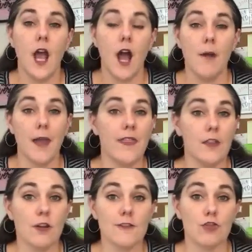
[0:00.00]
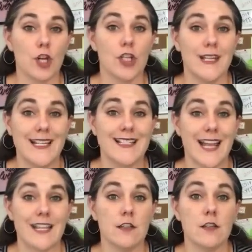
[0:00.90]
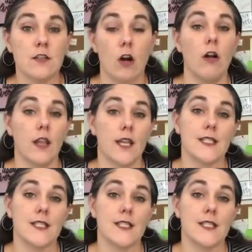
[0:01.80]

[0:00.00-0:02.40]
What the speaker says: and new construction is not stalling.